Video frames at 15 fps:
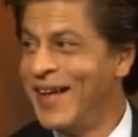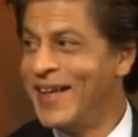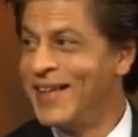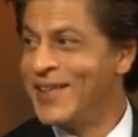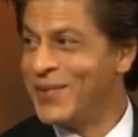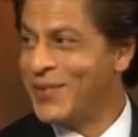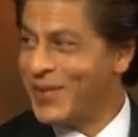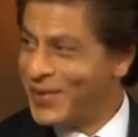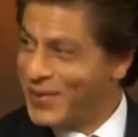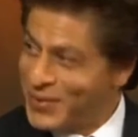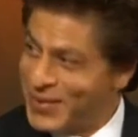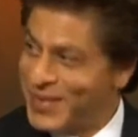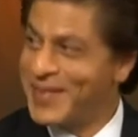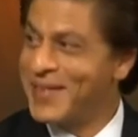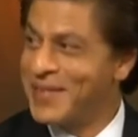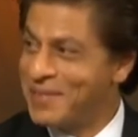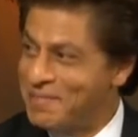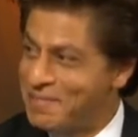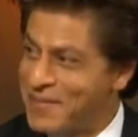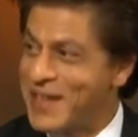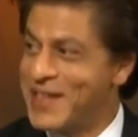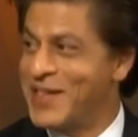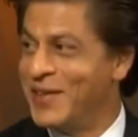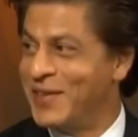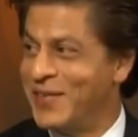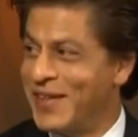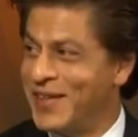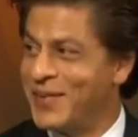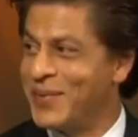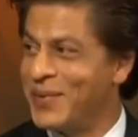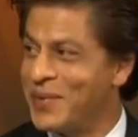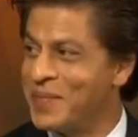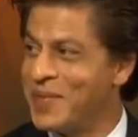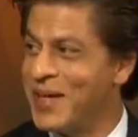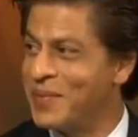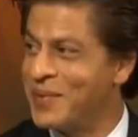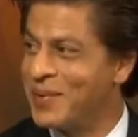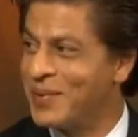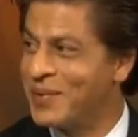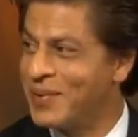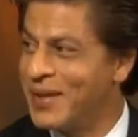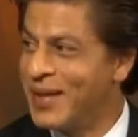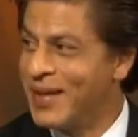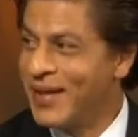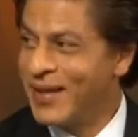I just want to do it myself. I just want to be able to